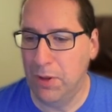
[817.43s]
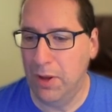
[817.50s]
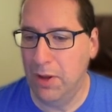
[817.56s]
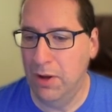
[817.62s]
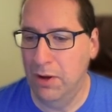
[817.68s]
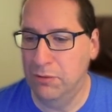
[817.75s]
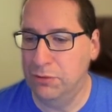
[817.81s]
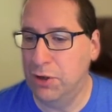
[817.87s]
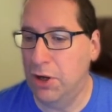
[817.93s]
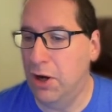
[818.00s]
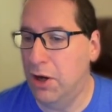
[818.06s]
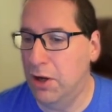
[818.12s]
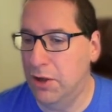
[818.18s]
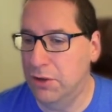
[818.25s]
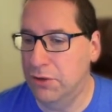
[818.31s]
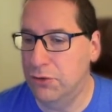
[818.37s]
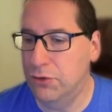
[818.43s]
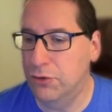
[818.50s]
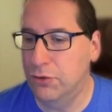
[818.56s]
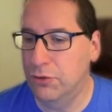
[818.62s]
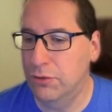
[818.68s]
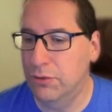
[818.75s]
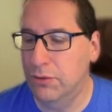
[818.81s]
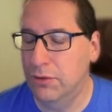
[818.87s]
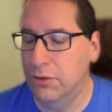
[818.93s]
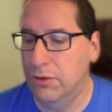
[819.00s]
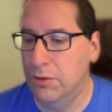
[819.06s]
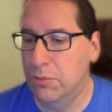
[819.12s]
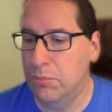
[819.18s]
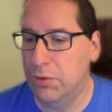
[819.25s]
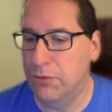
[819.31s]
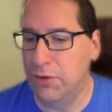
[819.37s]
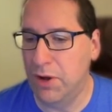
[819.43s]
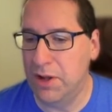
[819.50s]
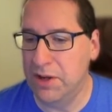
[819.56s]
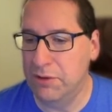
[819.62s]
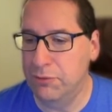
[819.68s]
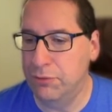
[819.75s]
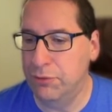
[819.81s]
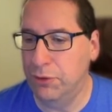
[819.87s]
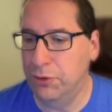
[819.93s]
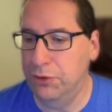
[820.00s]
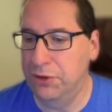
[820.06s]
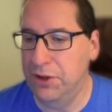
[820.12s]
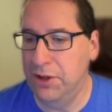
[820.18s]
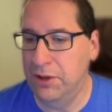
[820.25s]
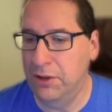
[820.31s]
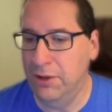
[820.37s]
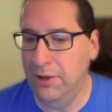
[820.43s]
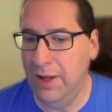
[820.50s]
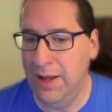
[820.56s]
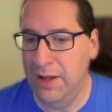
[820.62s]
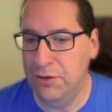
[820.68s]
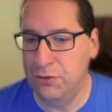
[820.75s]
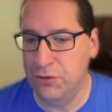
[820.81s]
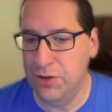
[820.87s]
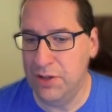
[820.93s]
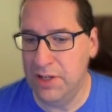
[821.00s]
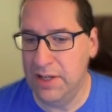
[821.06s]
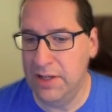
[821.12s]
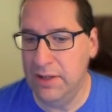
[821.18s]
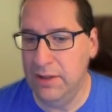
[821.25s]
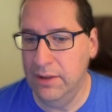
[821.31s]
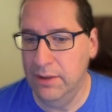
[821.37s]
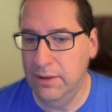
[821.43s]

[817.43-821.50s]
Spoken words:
of cons, providing full nil as the